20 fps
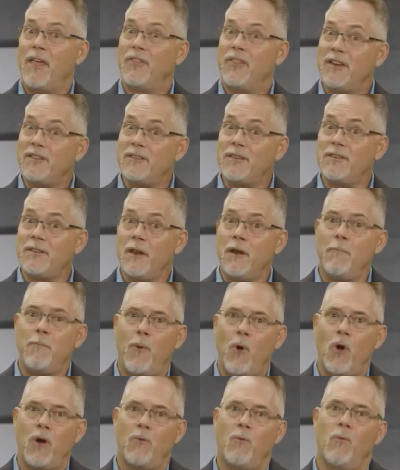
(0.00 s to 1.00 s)
This is an
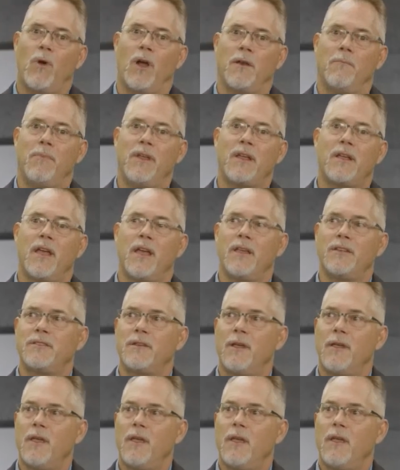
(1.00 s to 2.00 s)
important one
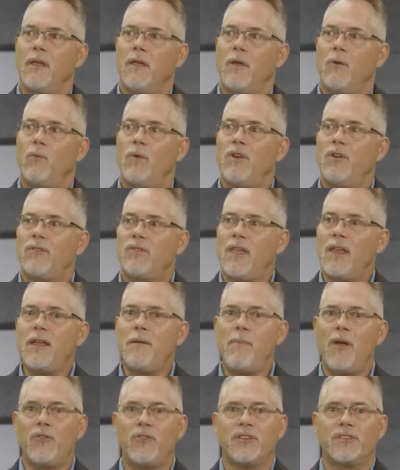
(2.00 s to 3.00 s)
because when you think
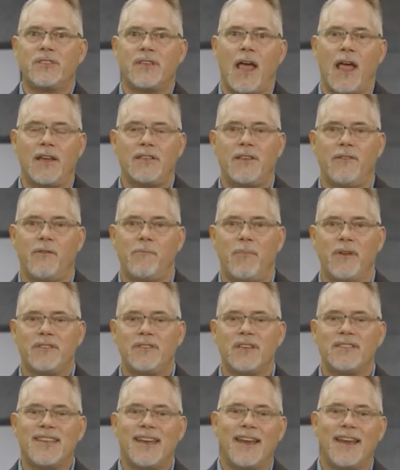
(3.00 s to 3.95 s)
about the size of a business,